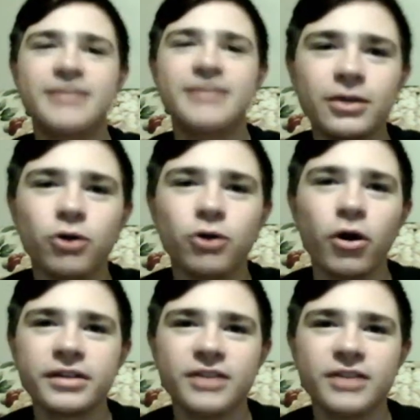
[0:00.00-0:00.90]
Central
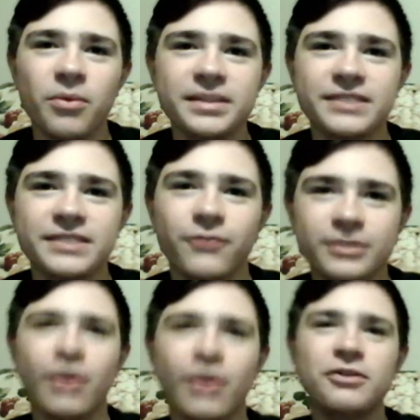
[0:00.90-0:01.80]
Arkansas wins the
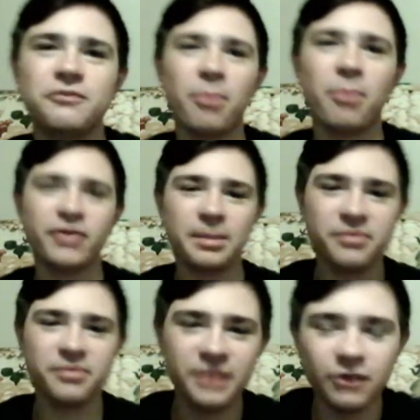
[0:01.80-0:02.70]
first college football game
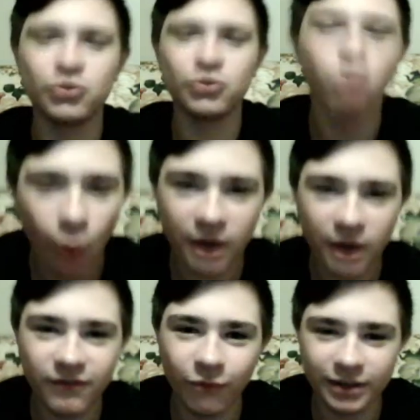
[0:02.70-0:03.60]
of the year,
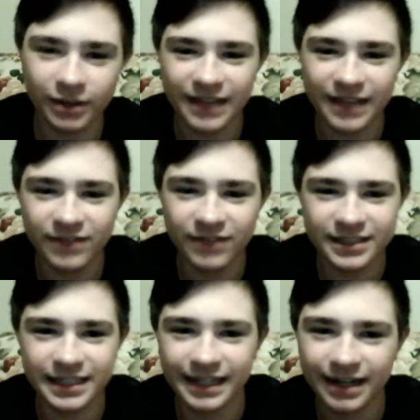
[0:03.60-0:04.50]

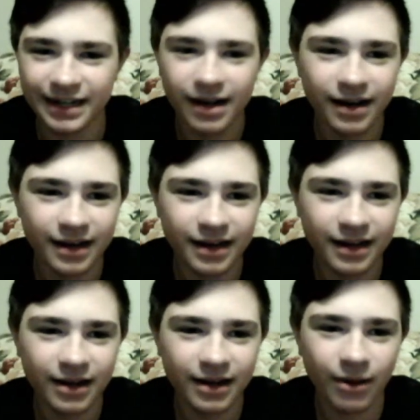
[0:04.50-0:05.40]
24-17.
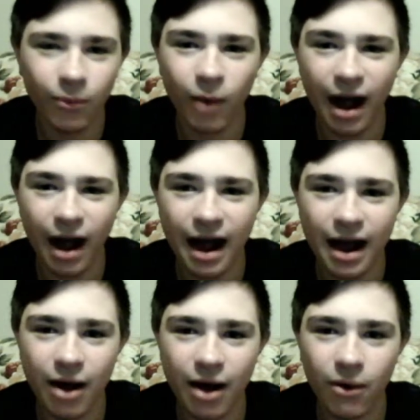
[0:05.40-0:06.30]

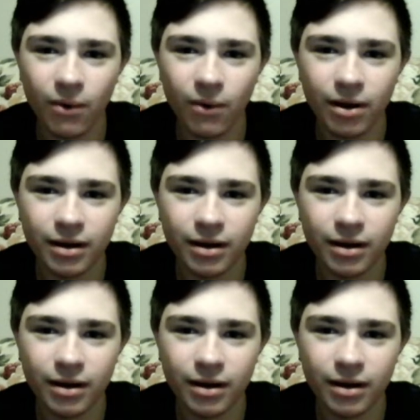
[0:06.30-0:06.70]
Wow.